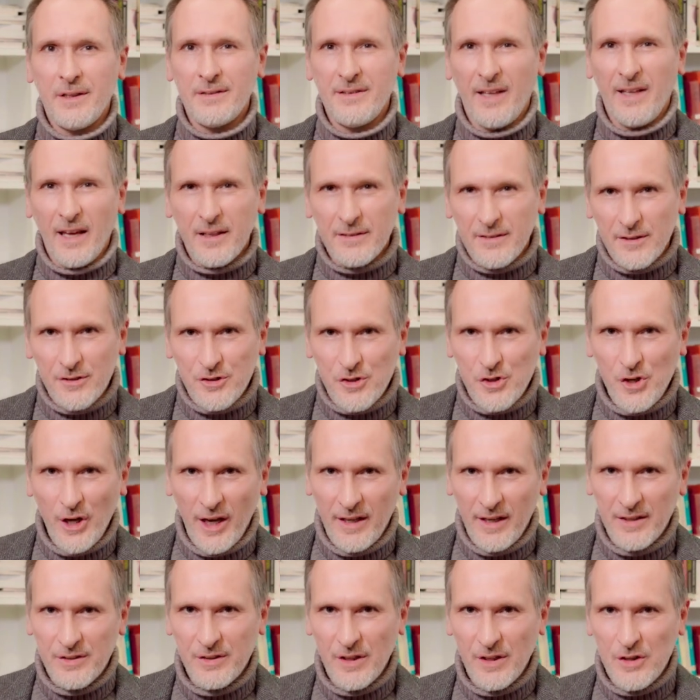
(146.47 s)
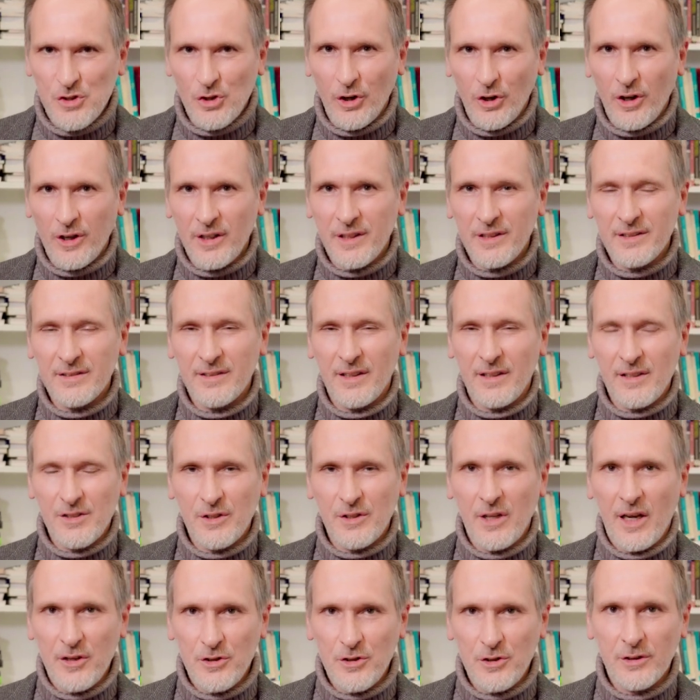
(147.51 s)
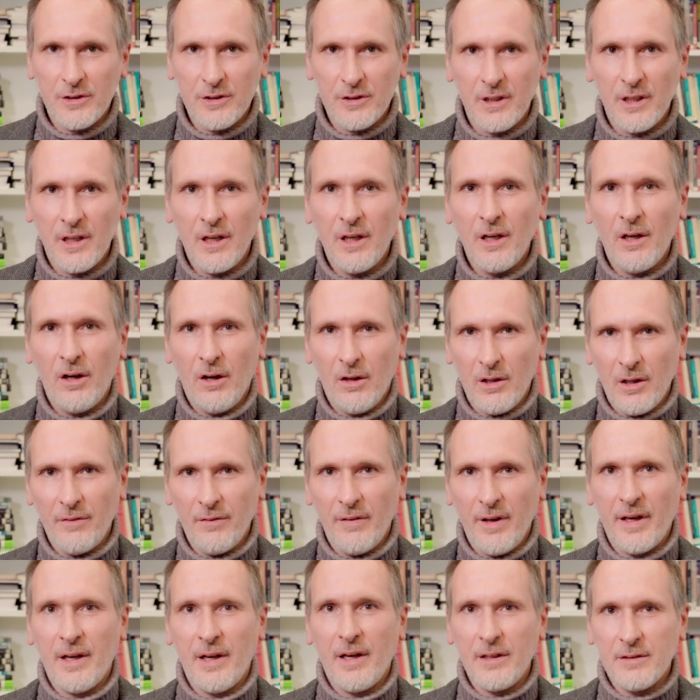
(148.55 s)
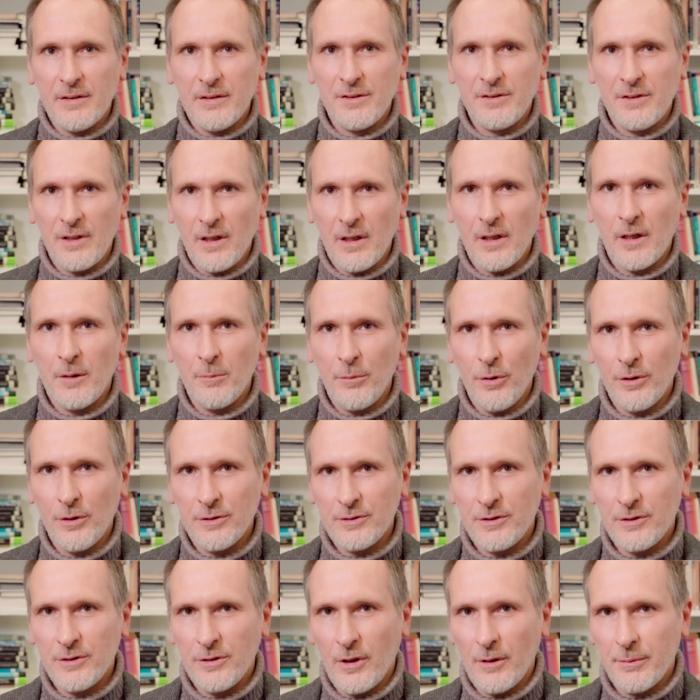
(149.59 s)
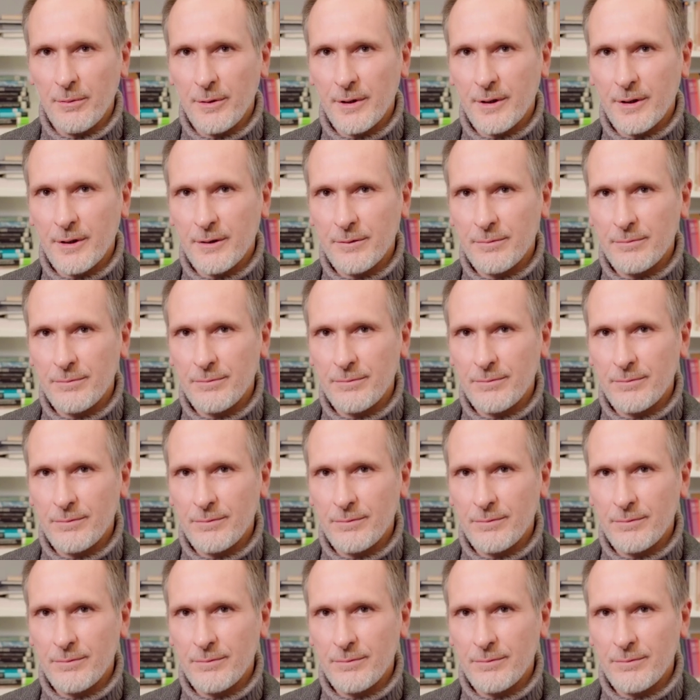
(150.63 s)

Take this chance and join the discussion on a very interesting and important topic.